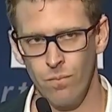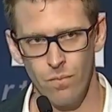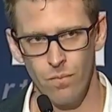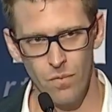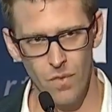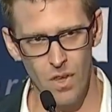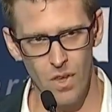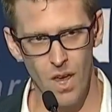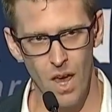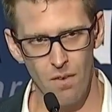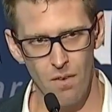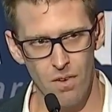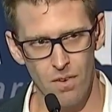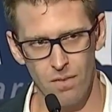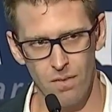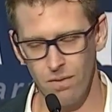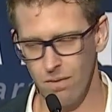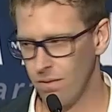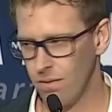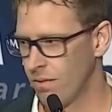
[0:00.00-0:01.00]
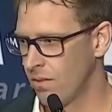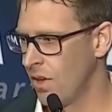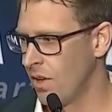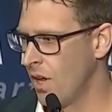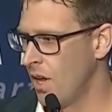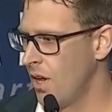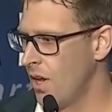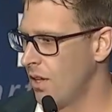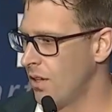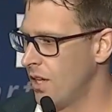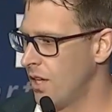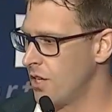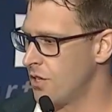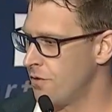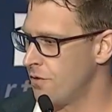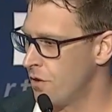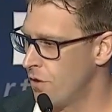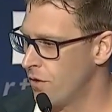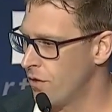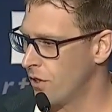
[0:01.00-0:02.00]
There you have it. They're just a
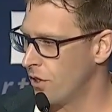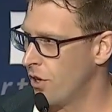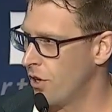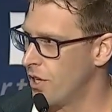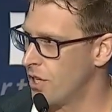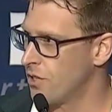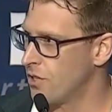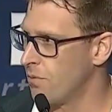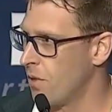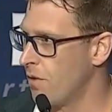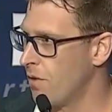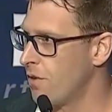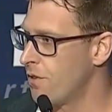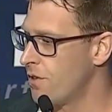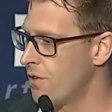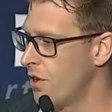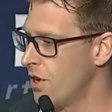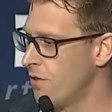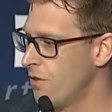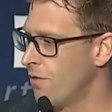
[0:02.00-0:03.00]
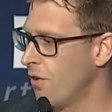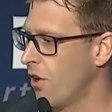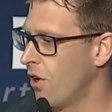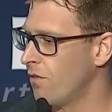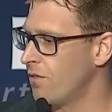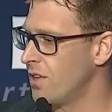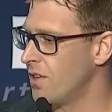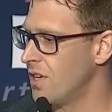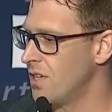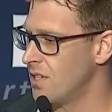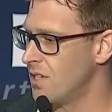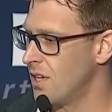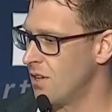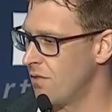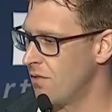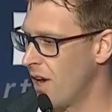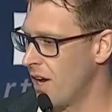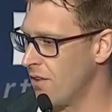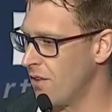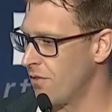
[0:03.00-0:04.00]
few of the learnings from over 35 years
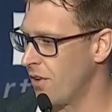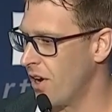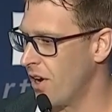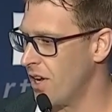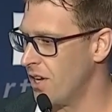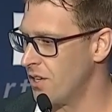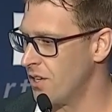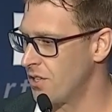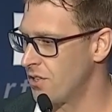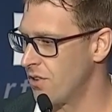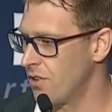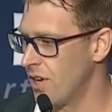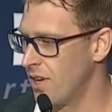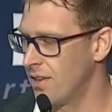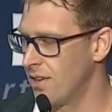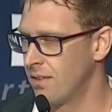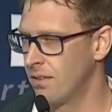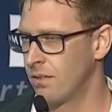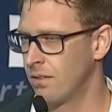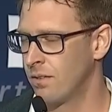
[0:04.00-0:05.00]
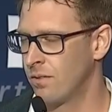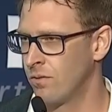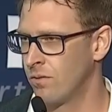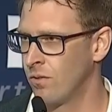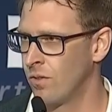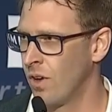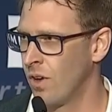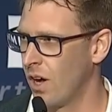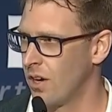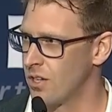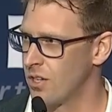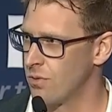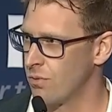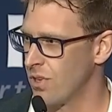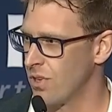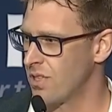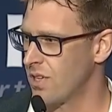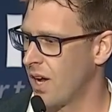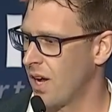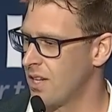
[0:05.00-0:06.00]
innovating for our industry. I just want
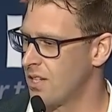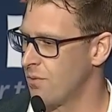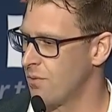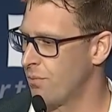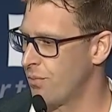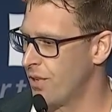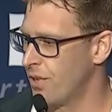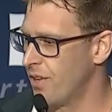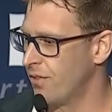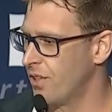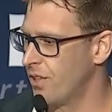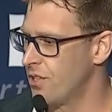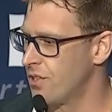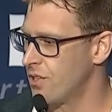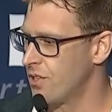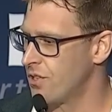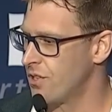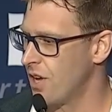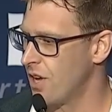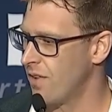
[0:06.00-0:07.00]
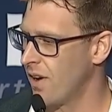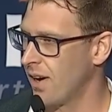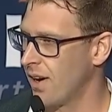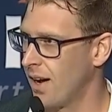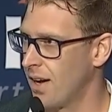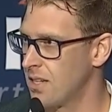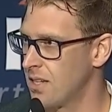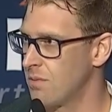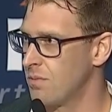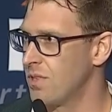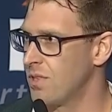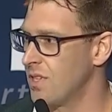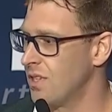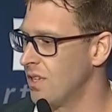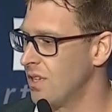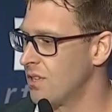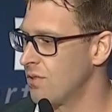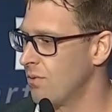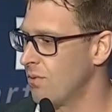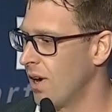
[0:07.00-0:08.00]
to say it's a privilege to serve our customers in
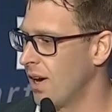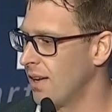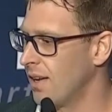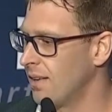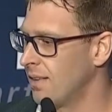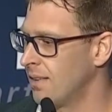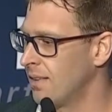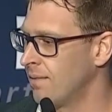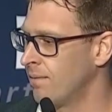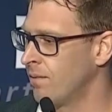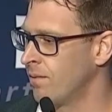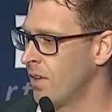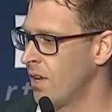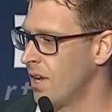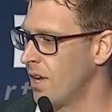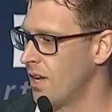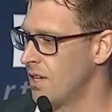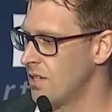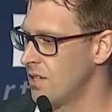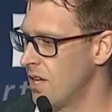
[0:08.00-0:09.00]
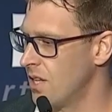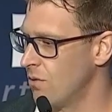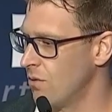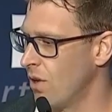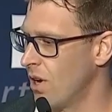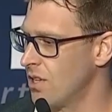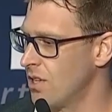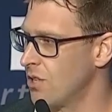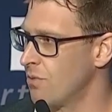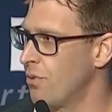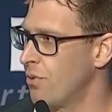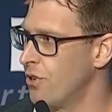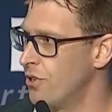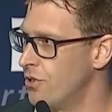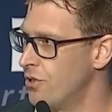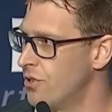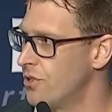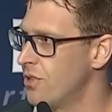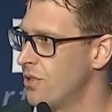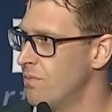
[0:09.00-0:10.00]
this way, as they're the ones that
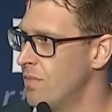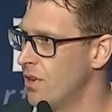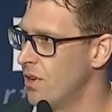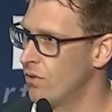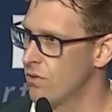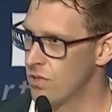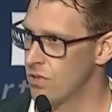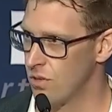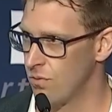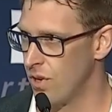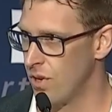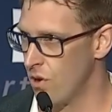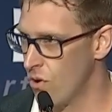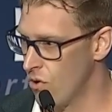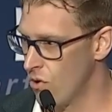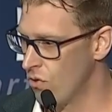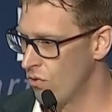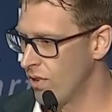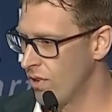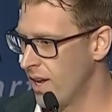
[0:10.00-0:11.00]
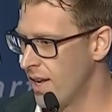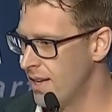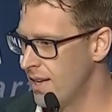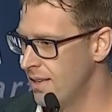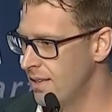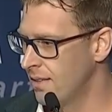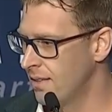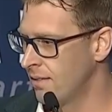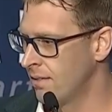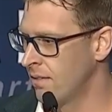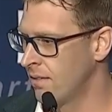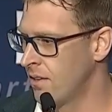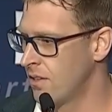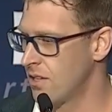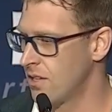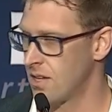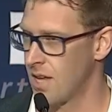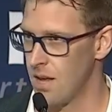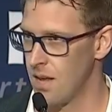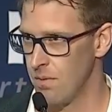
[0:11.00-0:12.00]
produce the minerals that we all need to
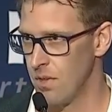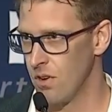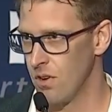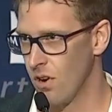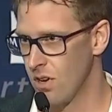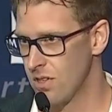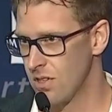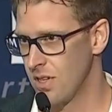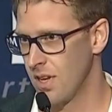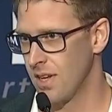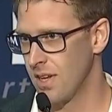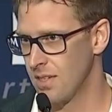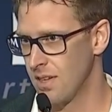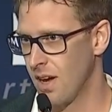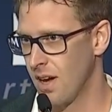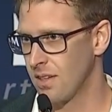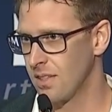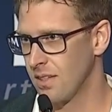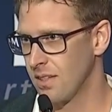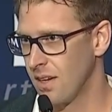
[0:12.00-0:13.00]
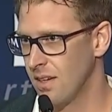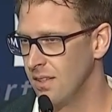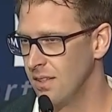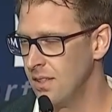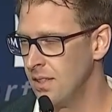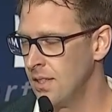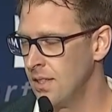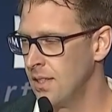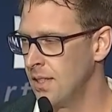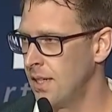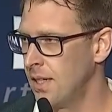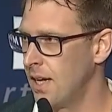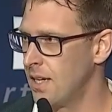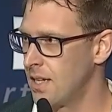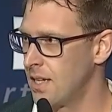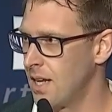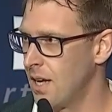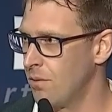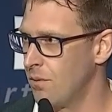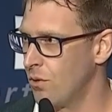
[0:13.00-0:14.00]
keep the ice in Antarctica and to
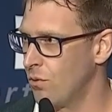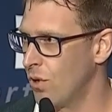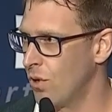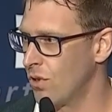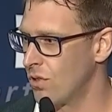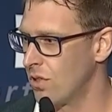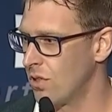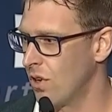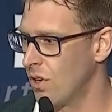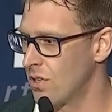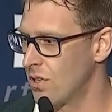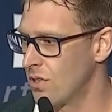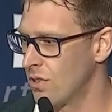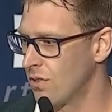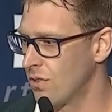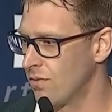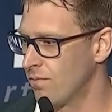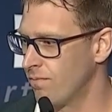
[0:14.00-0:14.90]
keep the world's lights on.